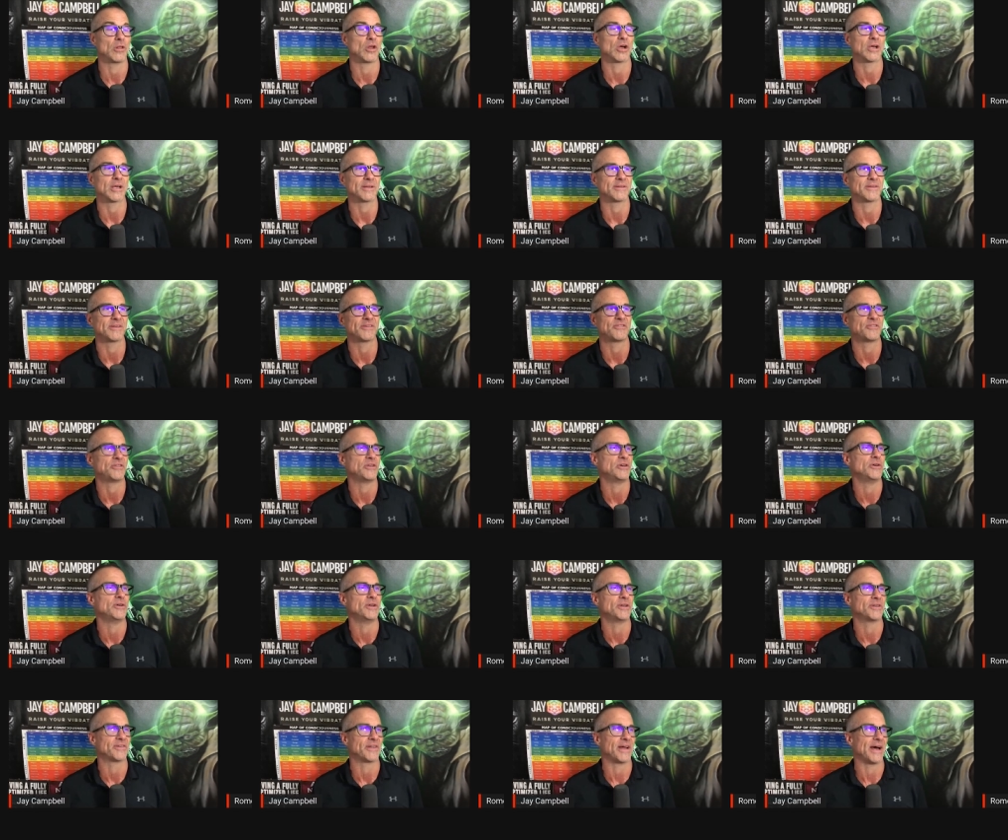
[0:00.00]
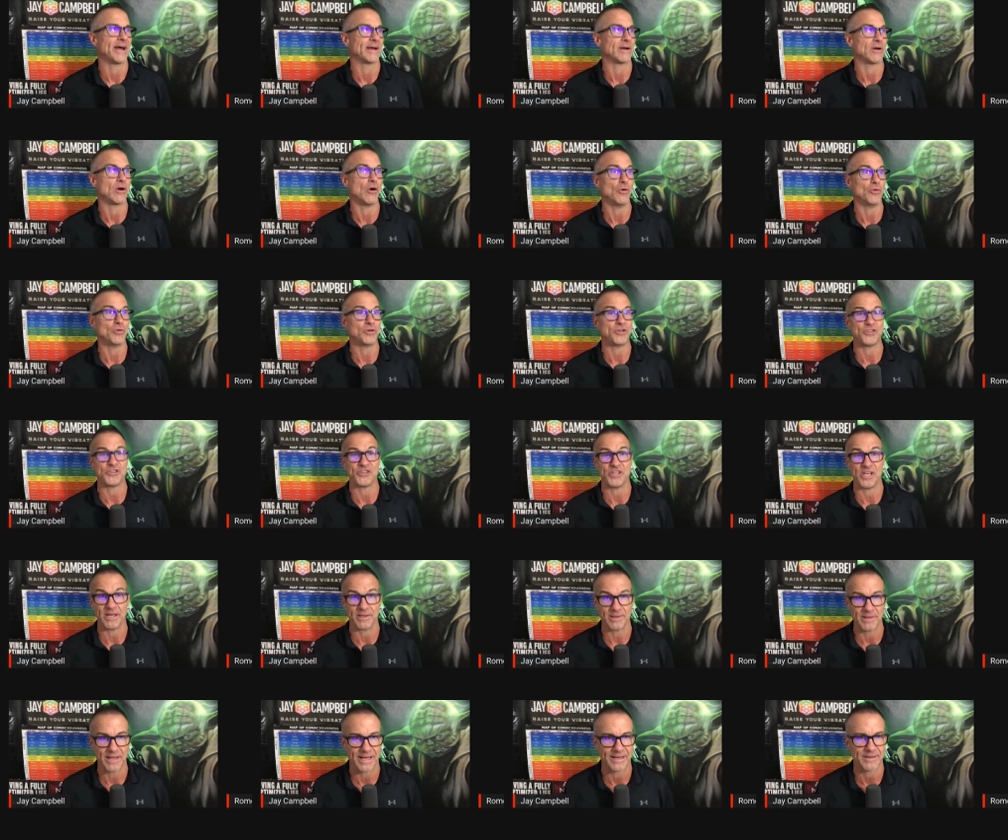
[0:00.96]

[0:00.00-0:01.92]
look at this dude as like, holy shit!